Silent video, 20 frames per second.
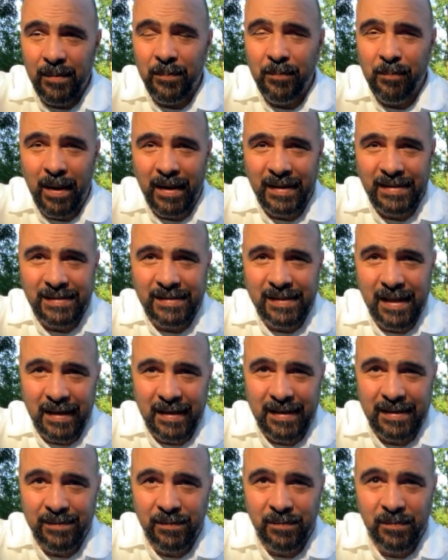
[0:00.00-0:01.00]
My
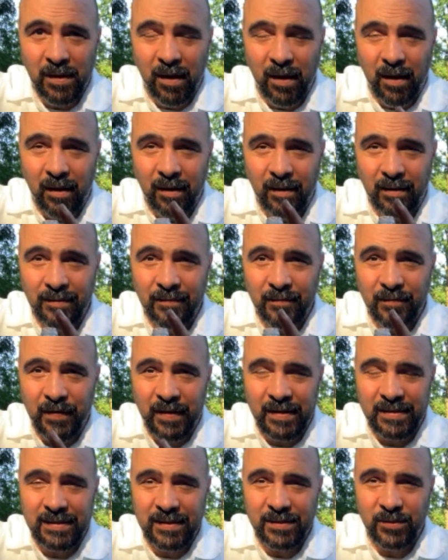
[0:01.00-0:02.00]
second
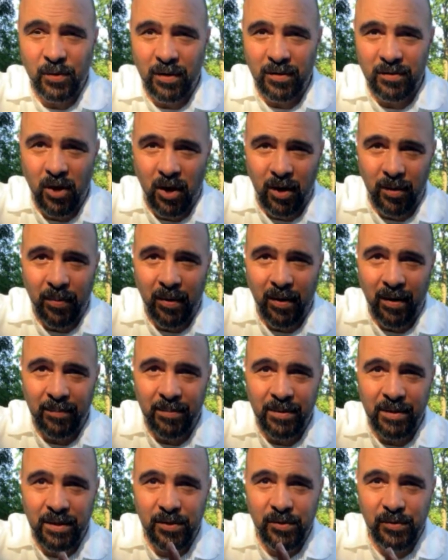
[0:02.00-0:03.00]
visit to a dog park,
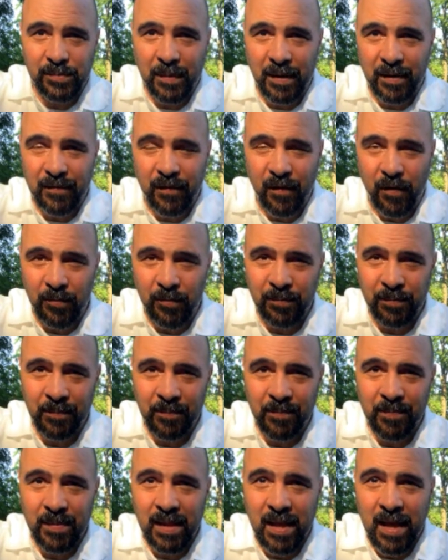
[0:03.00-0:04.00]
I'm gonna use my phone,
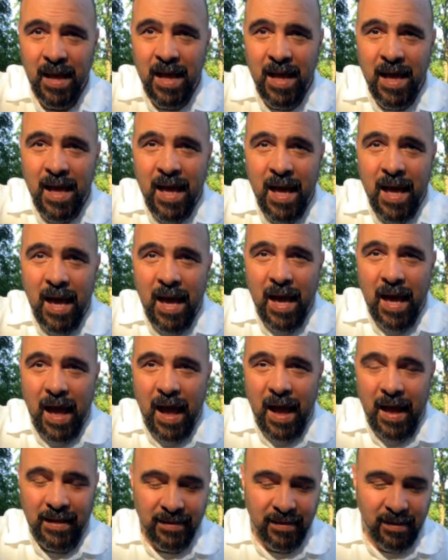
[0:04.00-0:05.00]

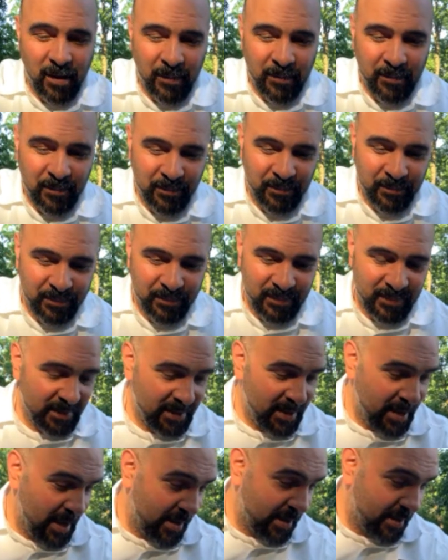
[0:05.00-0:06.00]
and
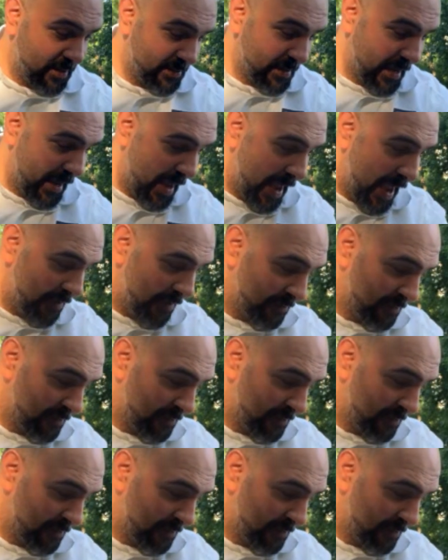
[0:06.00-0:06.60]
yeah, because I have